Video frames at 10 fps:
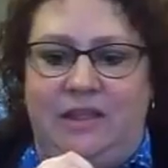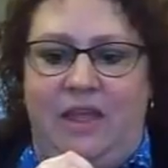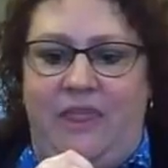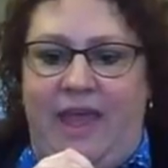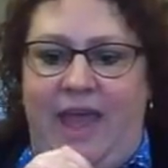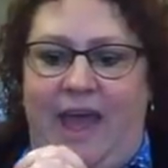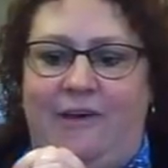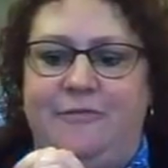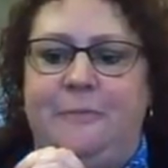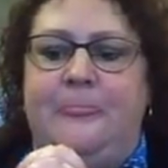that they have.
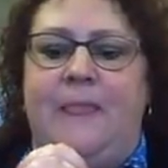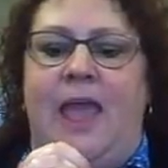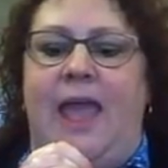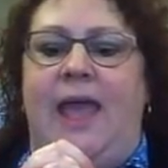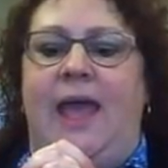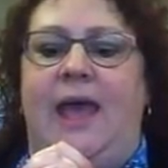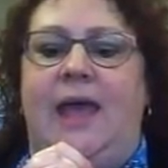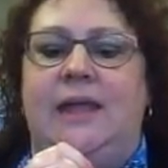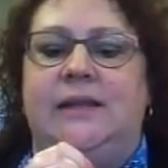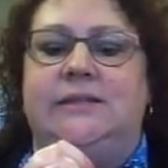
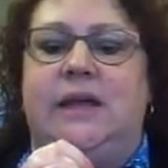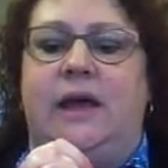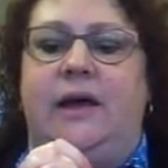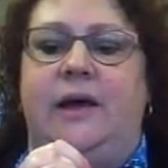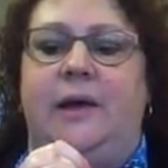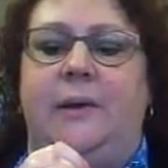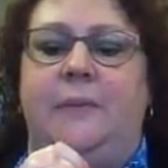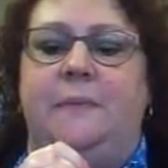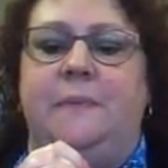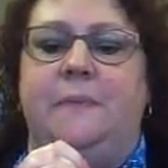And
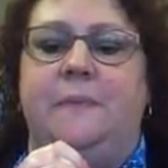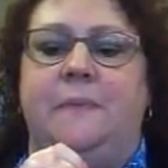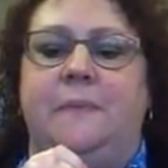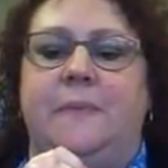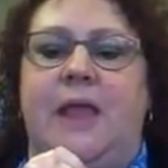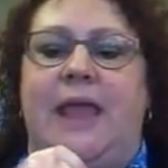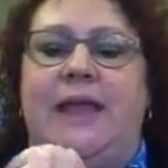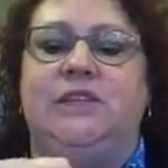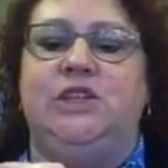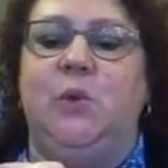
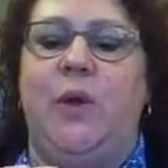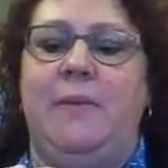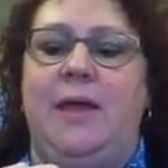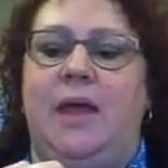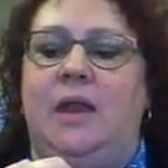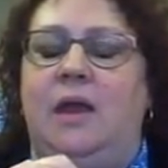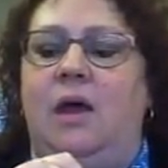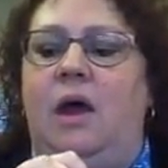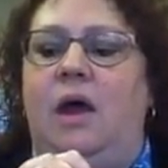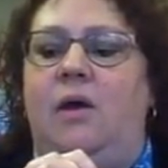Hindu women
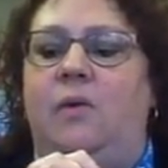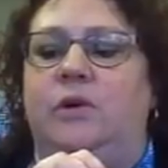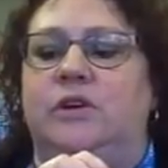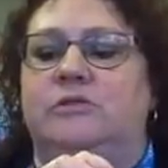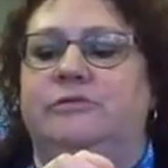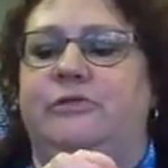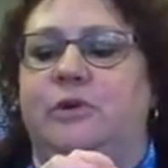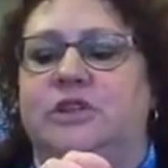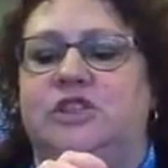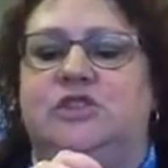were
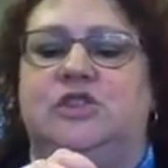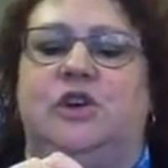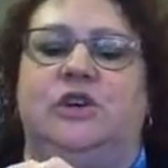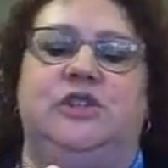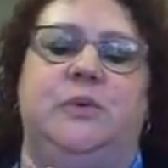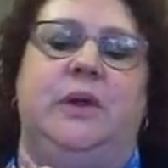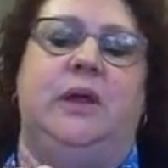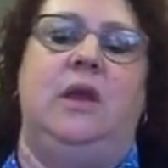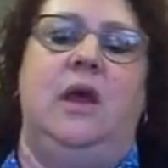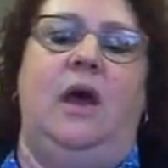forced to start
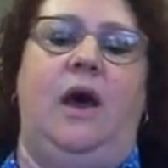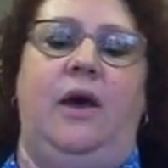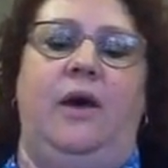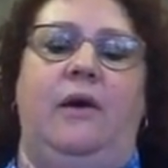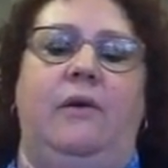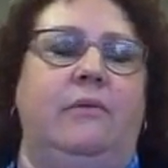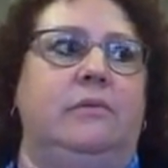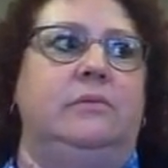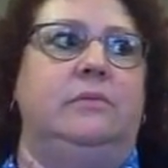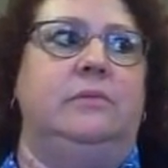doing the
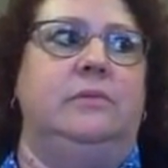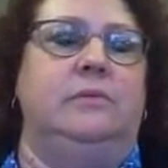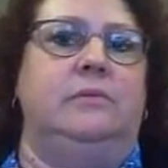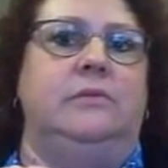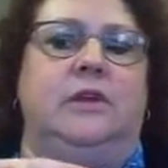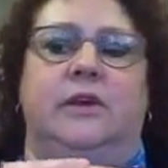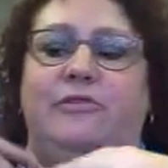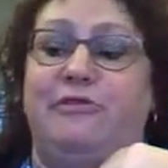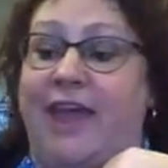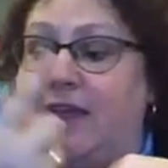
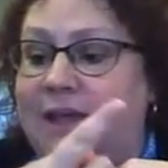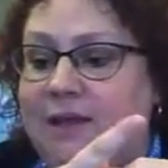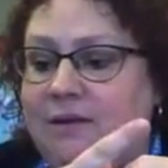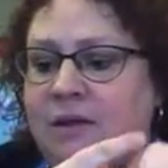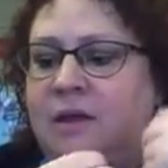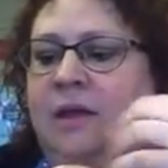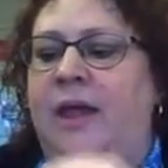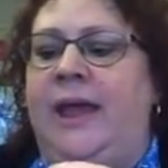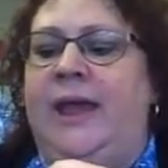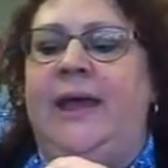veiling.
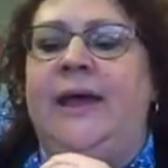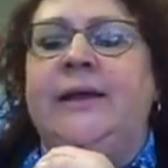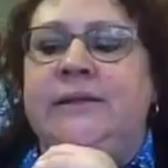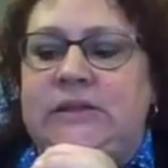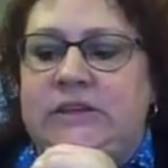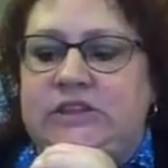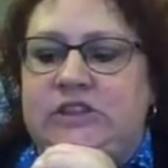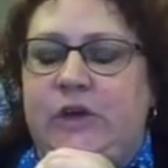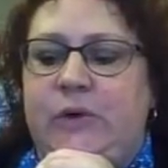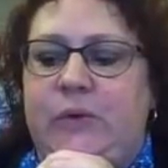And
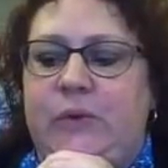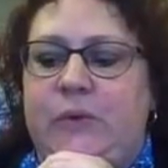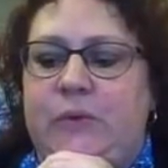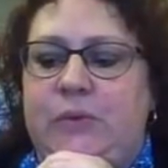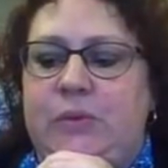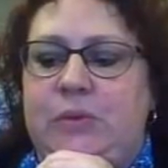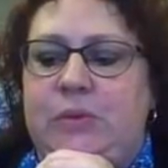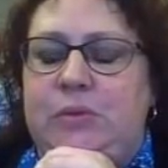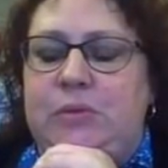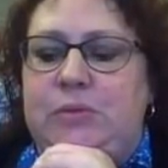so
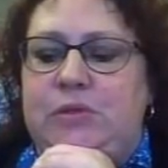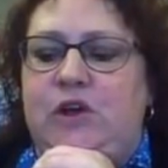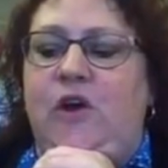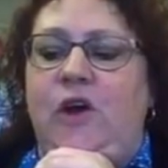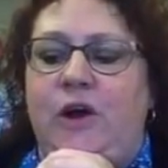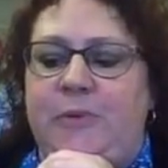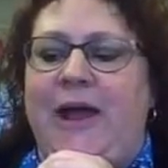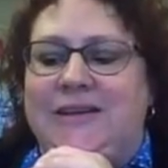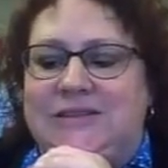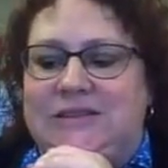there are
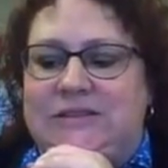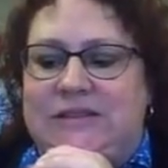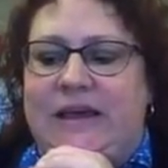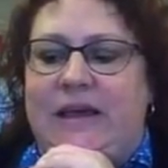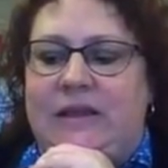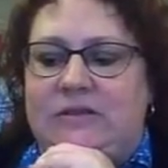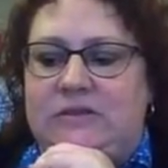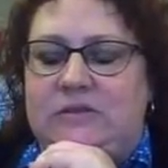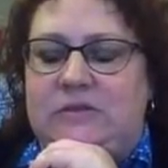practices that